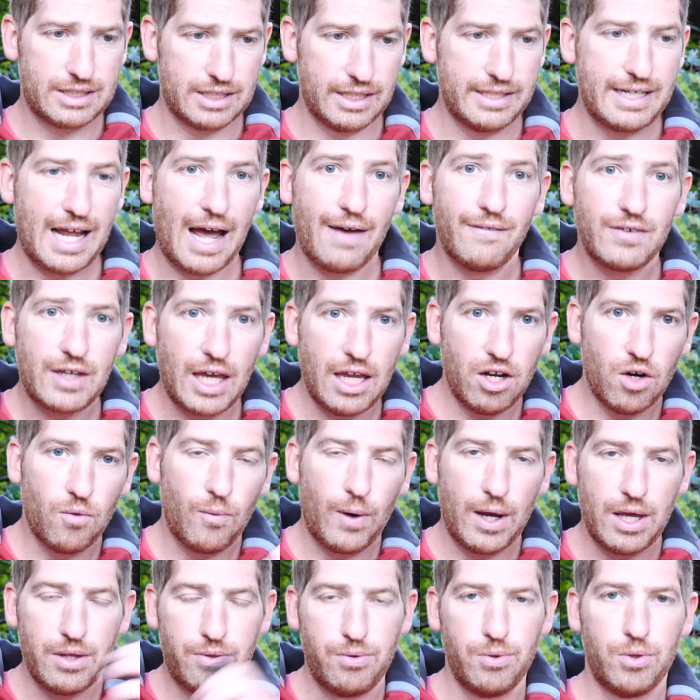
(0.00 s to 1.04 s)
to navigate your
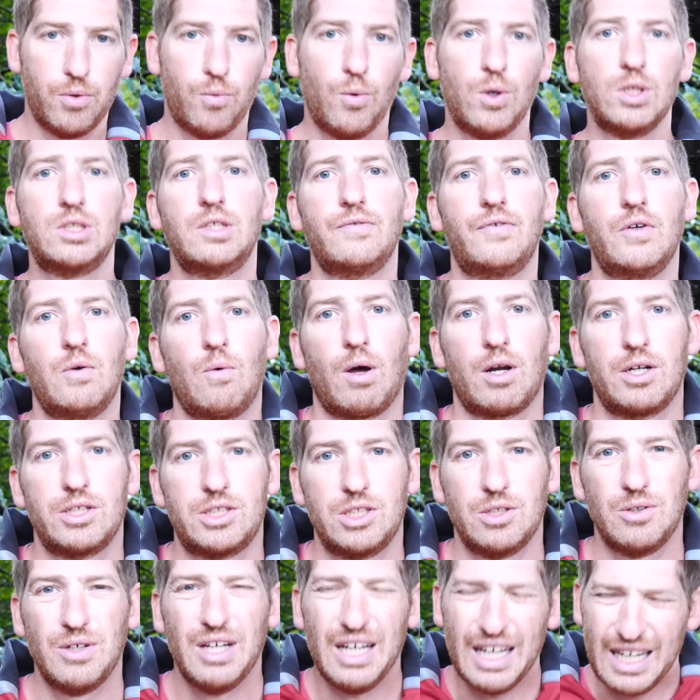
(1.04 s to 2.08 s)
way through the woods if you wanted
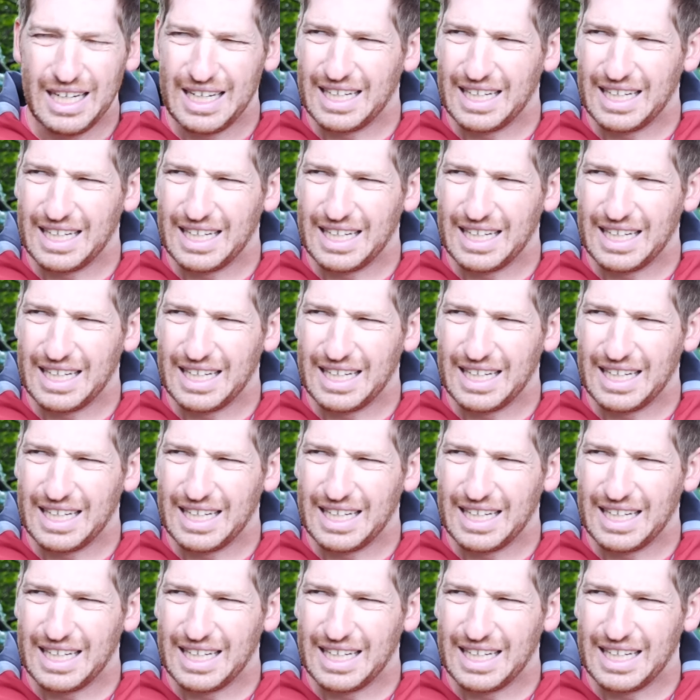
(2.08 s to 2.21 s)
to.